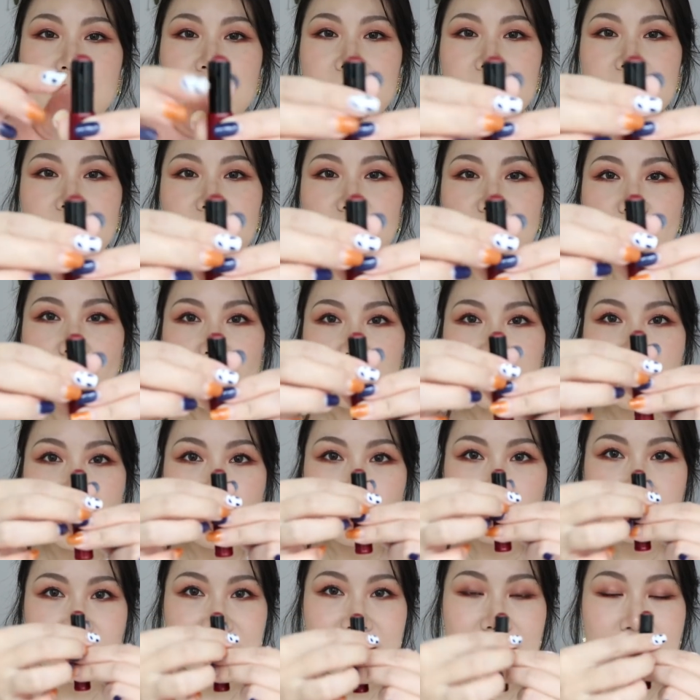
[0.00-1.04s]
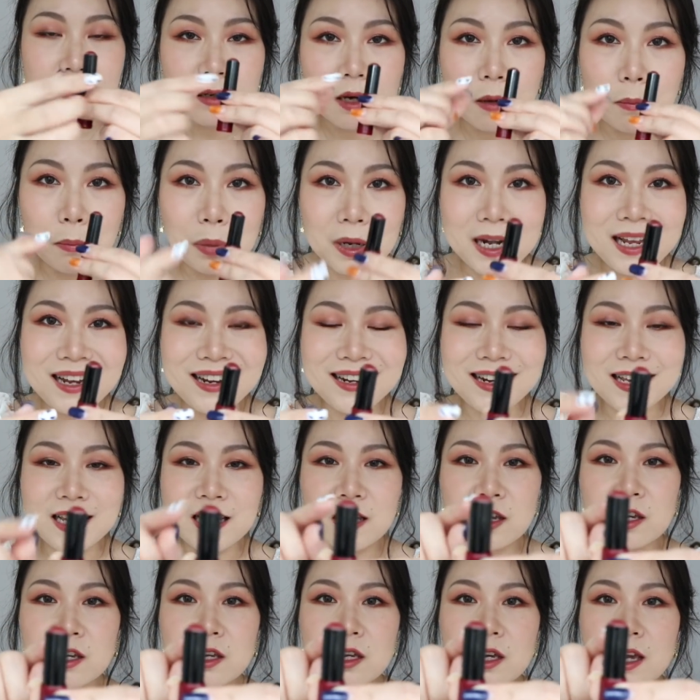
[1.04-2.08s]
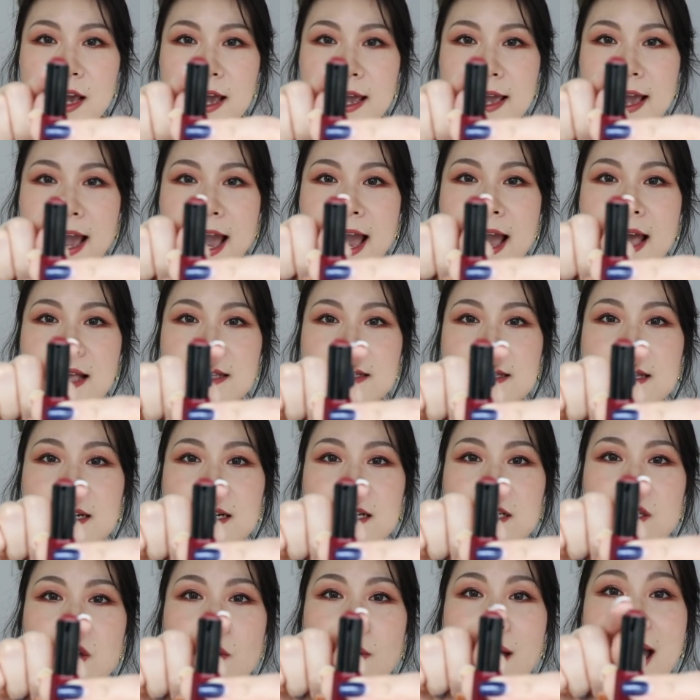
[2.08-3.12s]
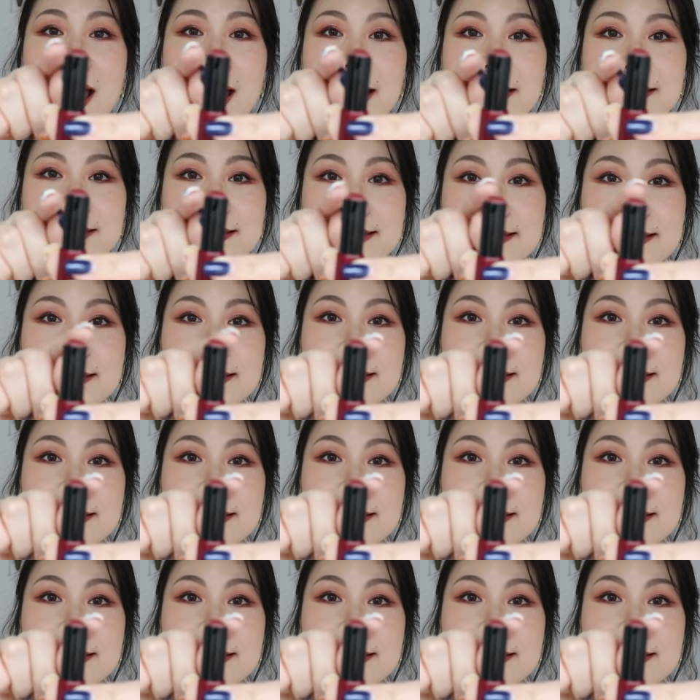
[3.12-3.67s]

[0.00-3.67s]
it's not goes down completely. It has the little head